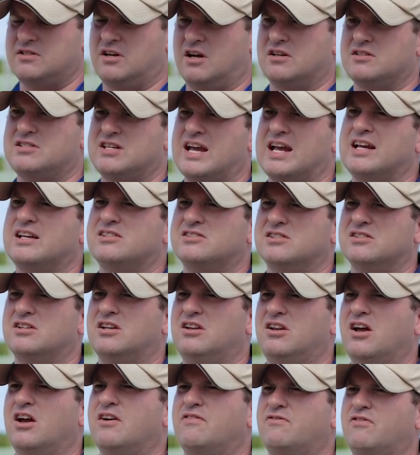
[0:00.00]
our tanks are the
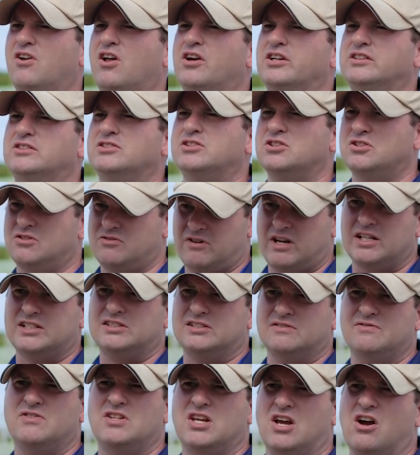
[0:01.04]
lifeline to the
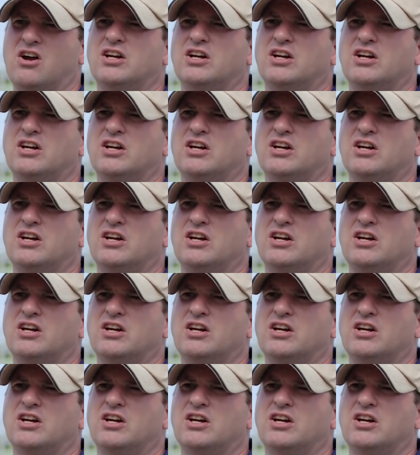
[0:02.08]
rest of the